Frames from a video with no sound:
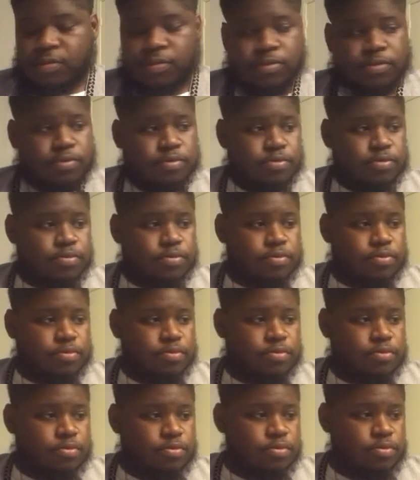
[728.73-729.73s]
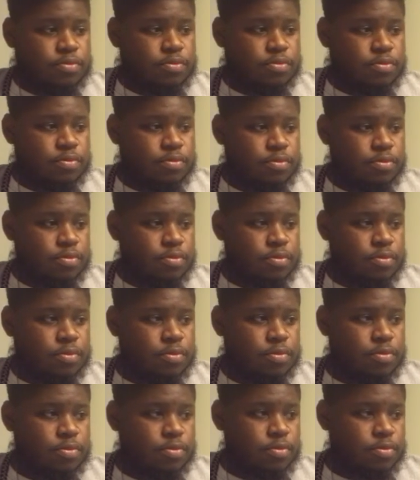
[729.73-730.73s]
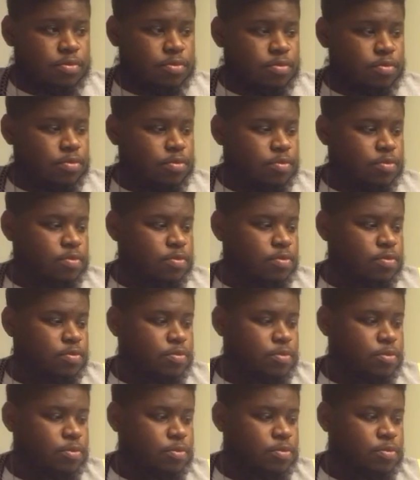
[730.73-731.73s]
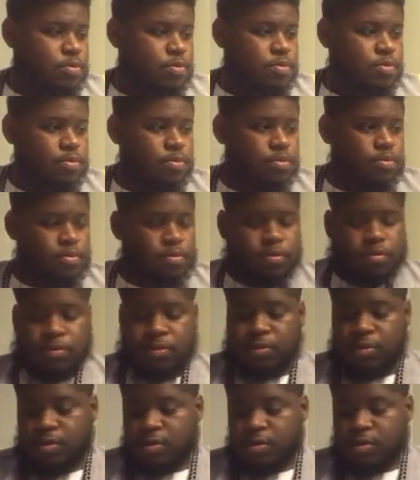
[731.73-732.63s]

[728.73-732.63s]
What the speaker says: [no speech]